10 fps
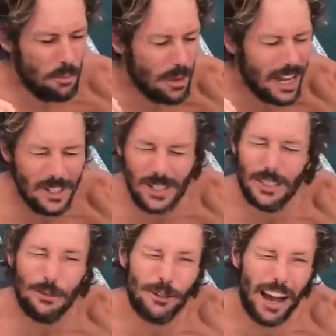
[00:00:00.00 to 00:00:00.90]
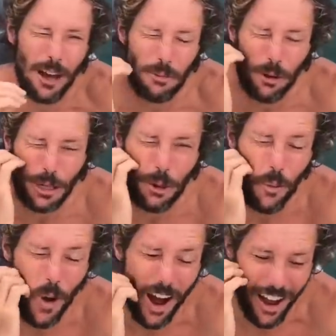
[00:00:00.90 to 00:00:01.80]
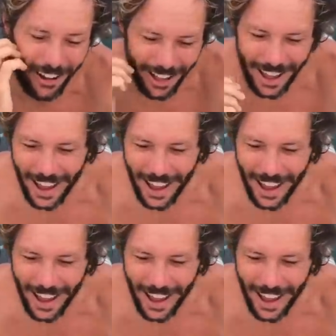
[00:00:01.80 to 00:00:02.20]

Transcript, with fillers: best sleep we've had probably in a while.